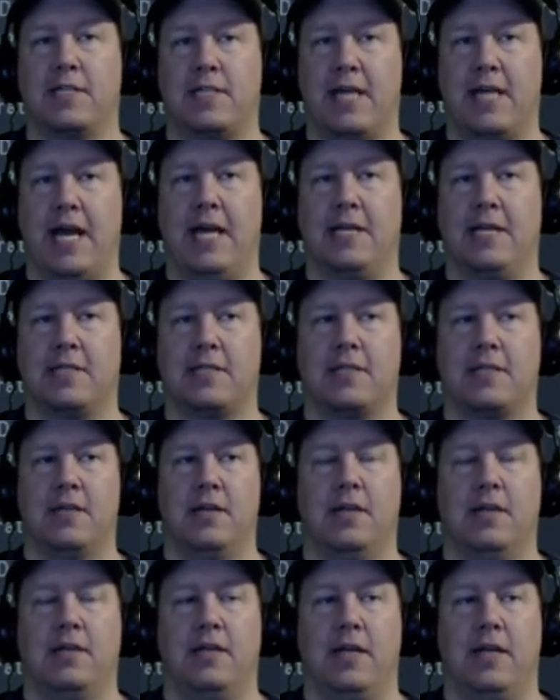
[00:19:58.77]
stats.
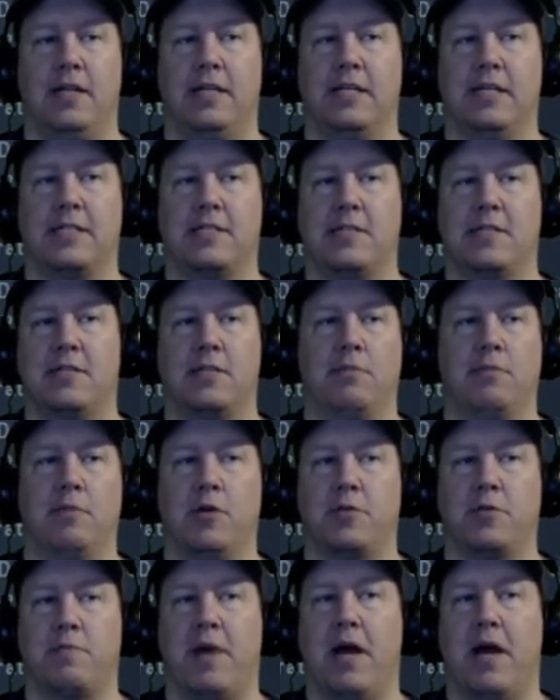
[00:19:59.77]
And this is the
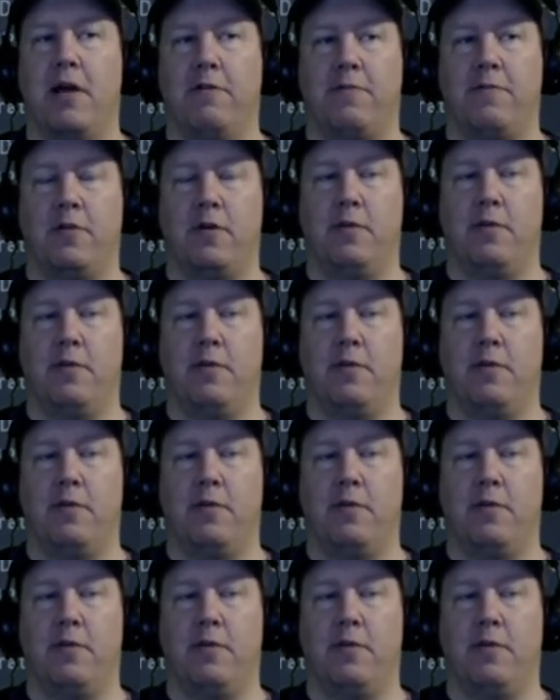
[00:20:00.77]
most powerful of